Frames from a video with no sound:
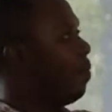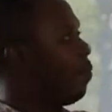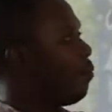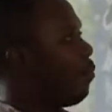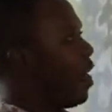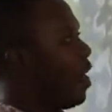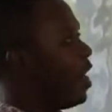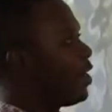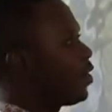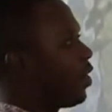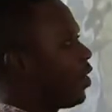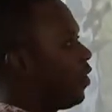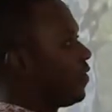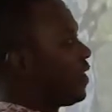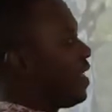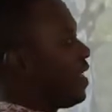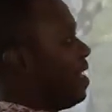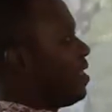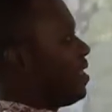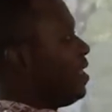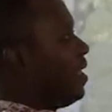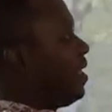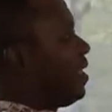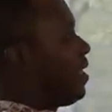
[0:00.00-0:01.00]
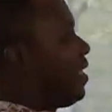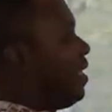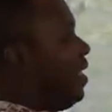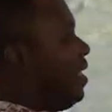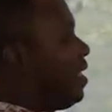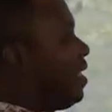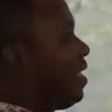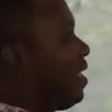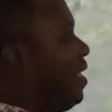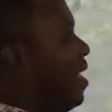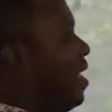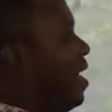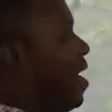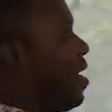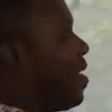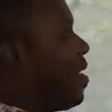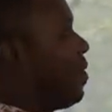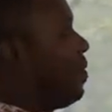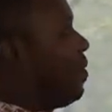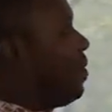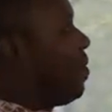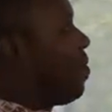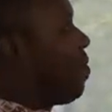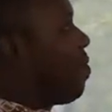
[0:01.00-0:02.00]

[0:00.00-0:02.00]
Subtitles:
point of tangency is here.